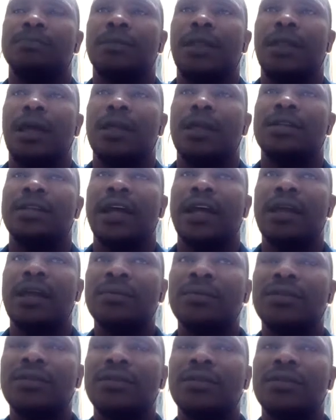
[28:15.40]
at
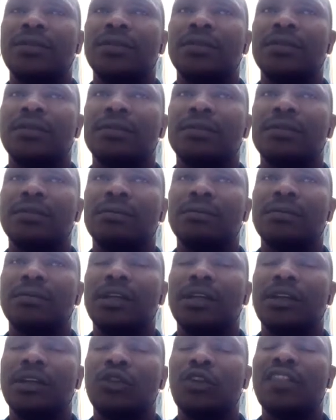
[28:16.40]
times,
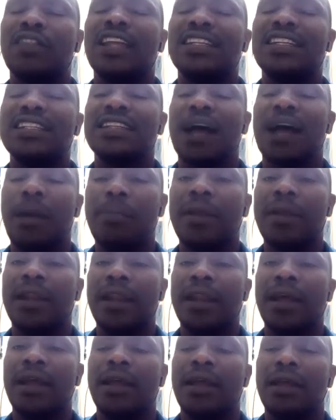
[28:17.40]
not that it happened,
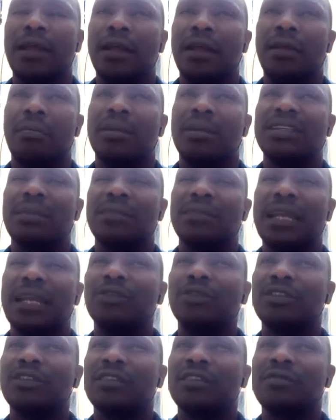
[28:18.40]
but sometimes you
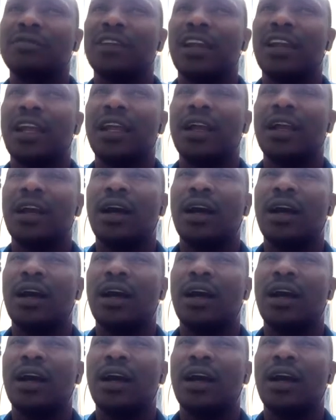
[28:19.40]
just feel like